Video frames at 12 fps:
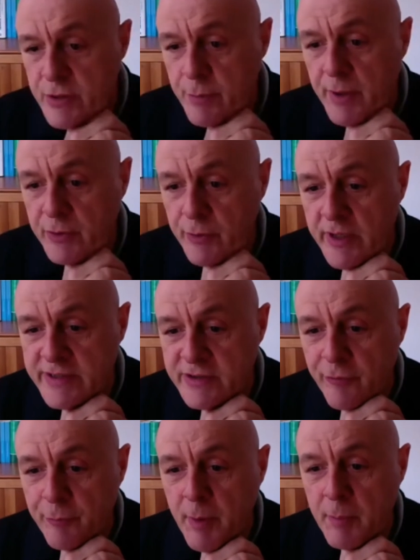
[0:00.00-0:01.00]
about the list
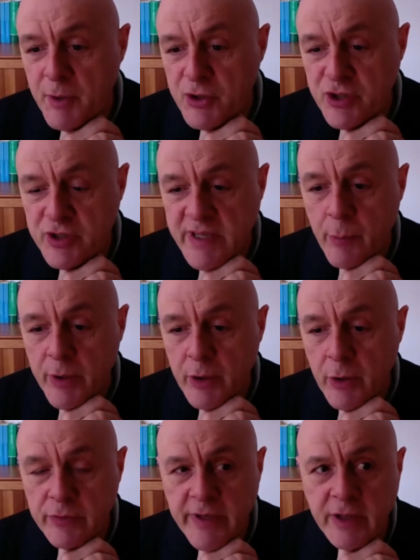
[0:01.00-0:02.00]
of publishers that were
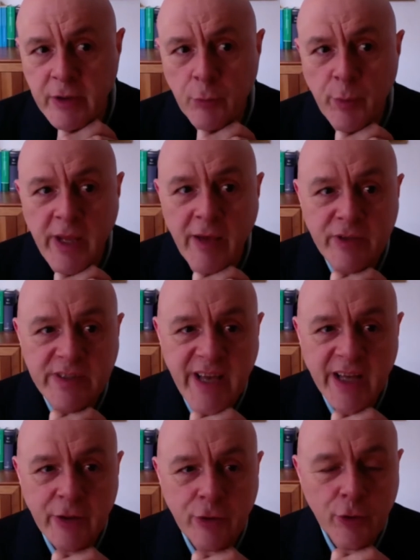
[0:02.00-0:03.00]
contacted. We have
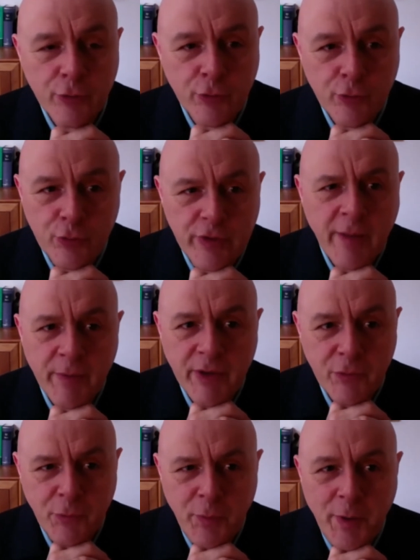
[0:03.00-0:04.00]
decided not to do that
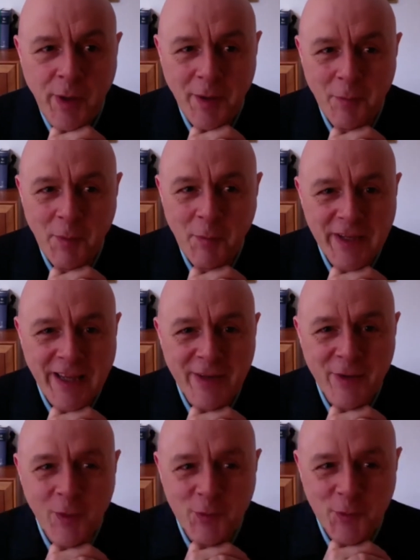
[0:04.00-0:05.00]
because we would get
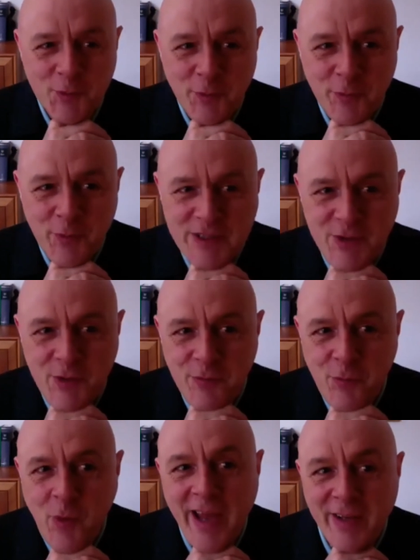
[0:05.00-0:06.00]
all sorts of questions
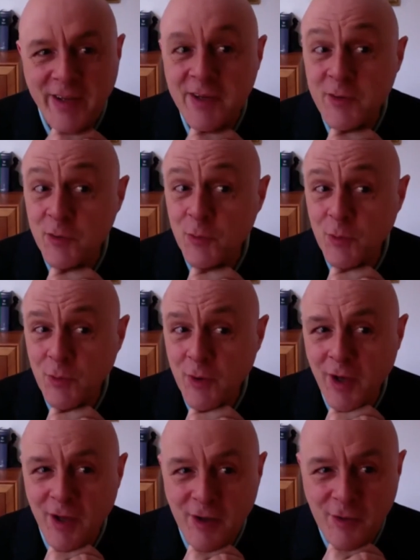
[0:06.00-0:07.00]
of why didn't you
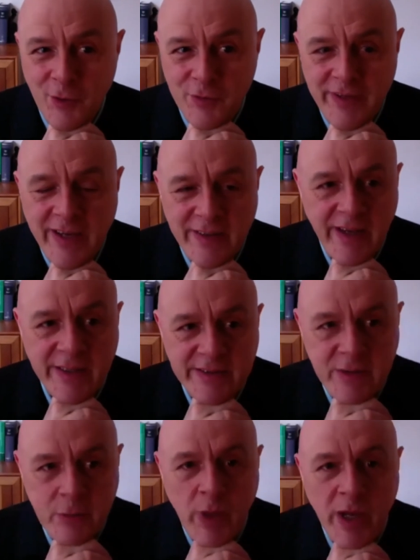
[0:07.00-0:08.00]
contact X
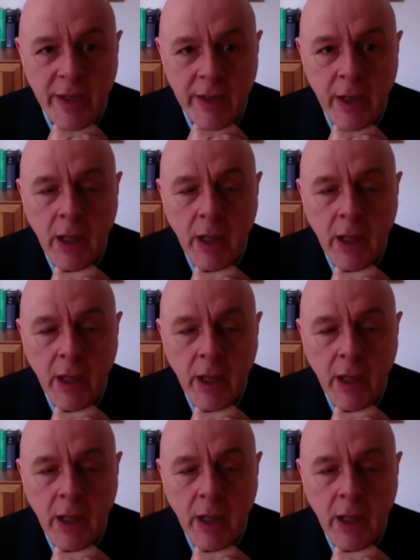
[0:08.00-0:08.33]
and Y.